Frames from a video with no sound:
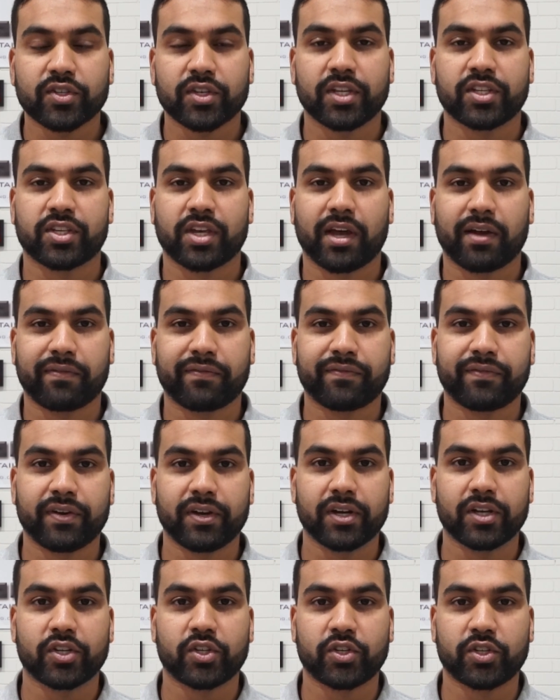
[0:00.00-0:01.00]
It's our
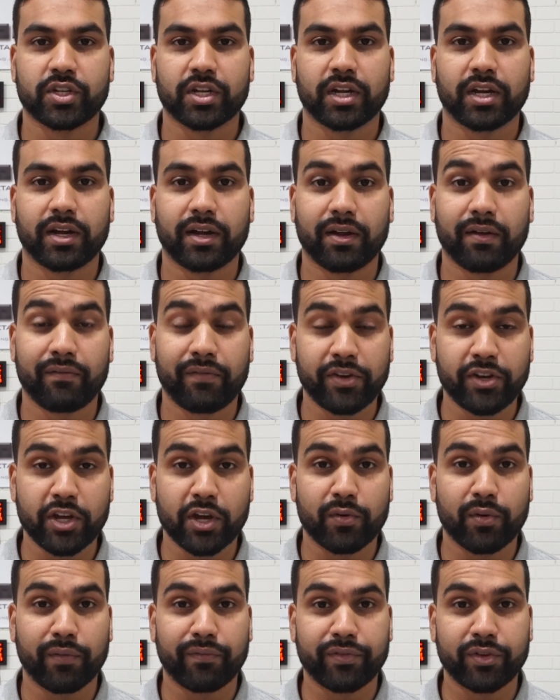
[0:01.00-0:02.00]
first
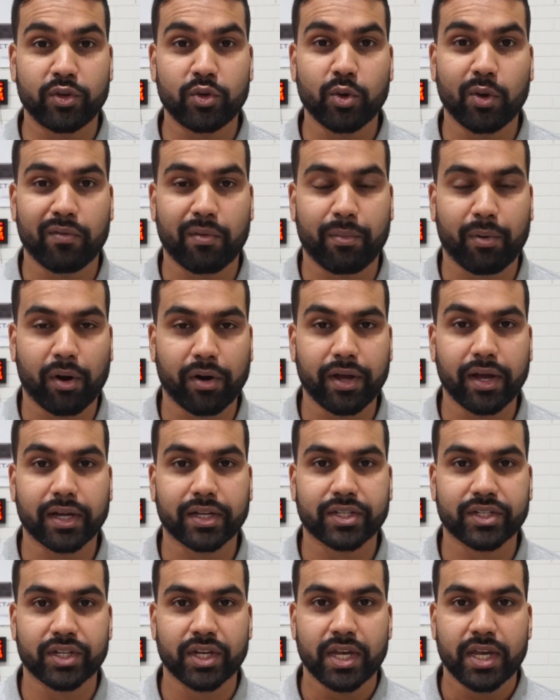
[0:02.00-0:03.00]
video review of a
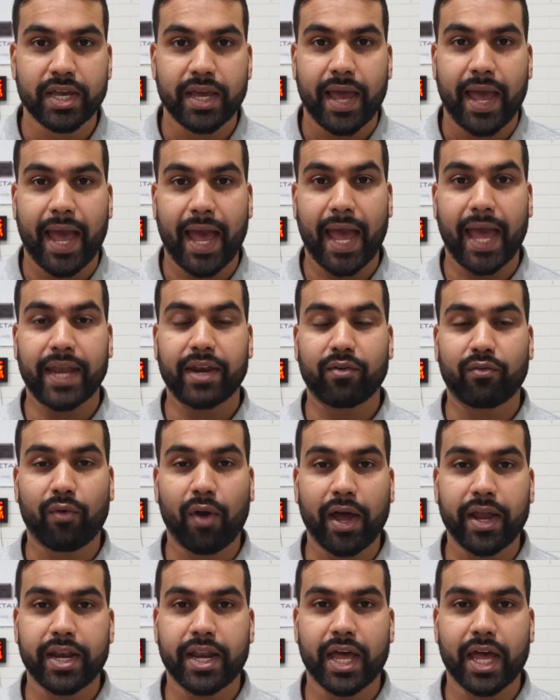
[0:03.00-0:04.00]
product, and
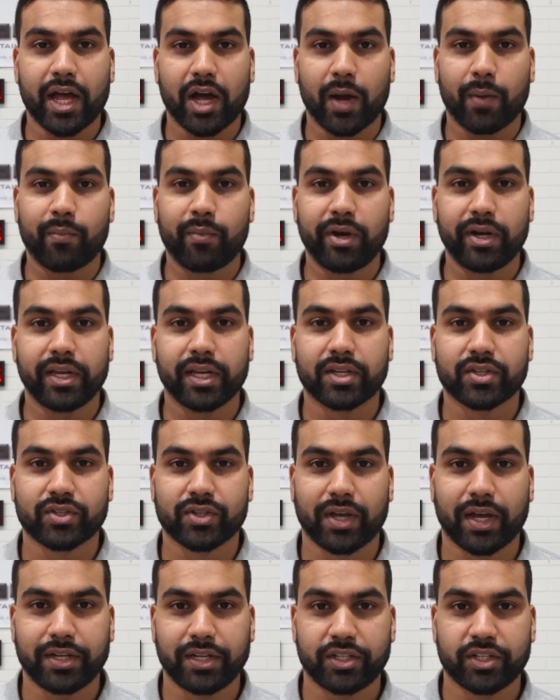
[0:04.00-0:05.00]
right now I'm really
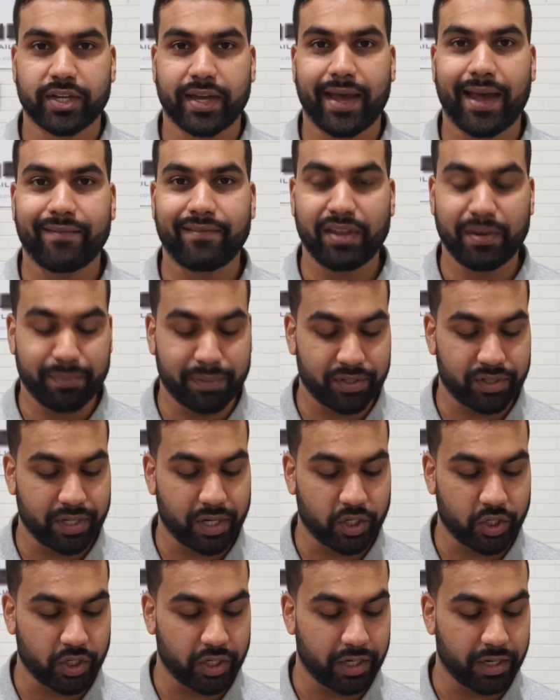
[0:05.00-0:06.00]
excited to have in
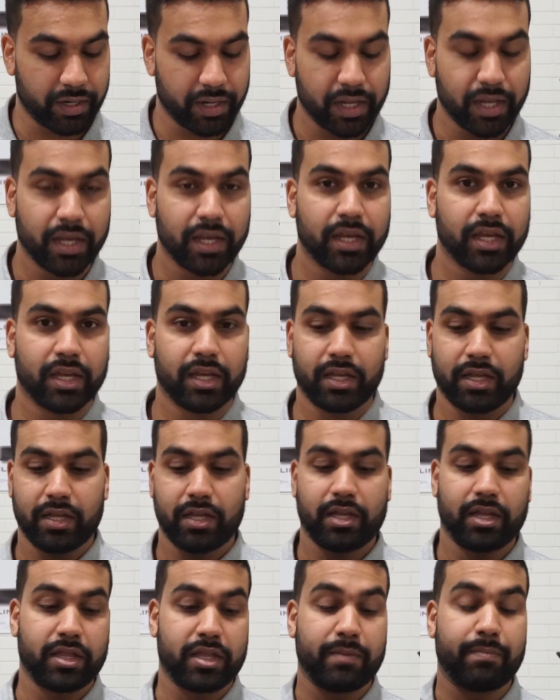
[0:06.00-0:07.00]
possession
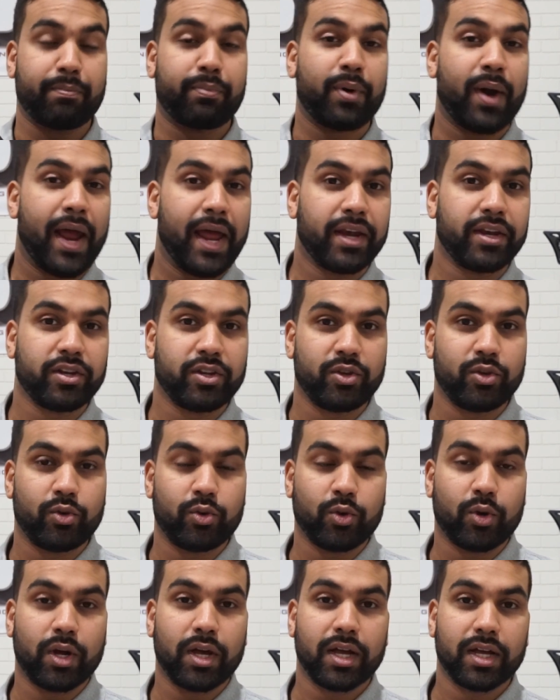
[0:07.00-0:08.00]
the brand
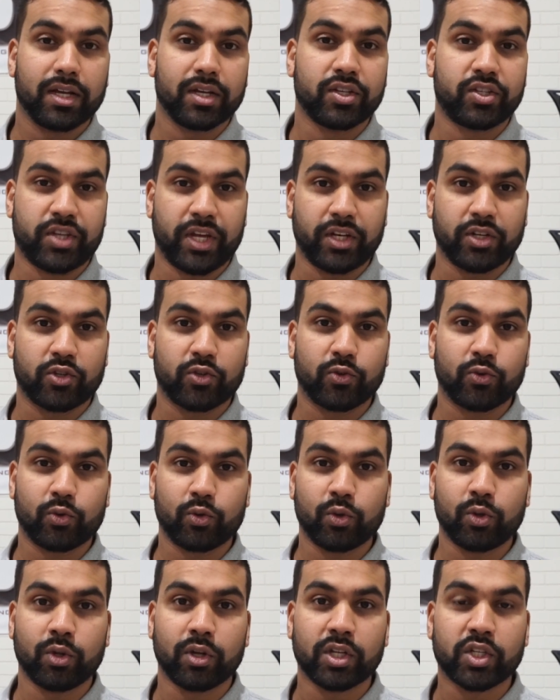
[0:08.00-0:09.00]
new
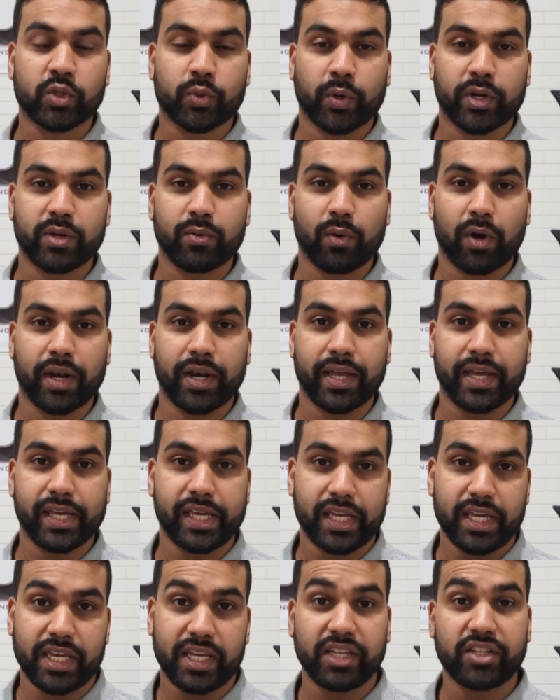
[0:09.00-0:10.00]
Zentool
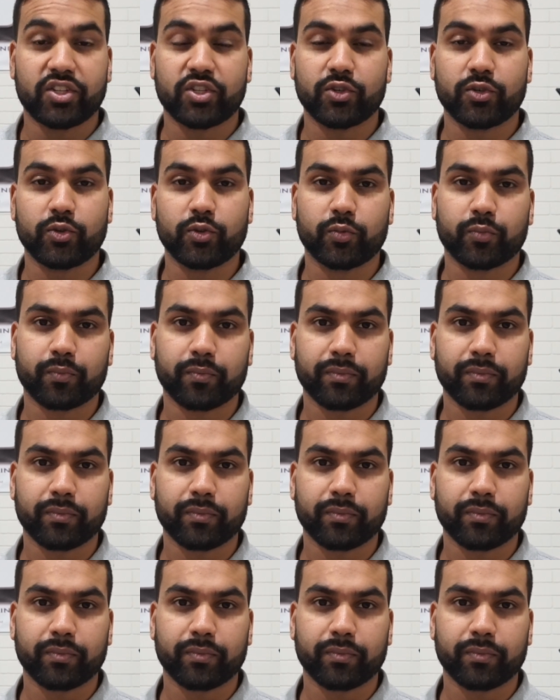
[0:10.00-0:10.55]
21E2.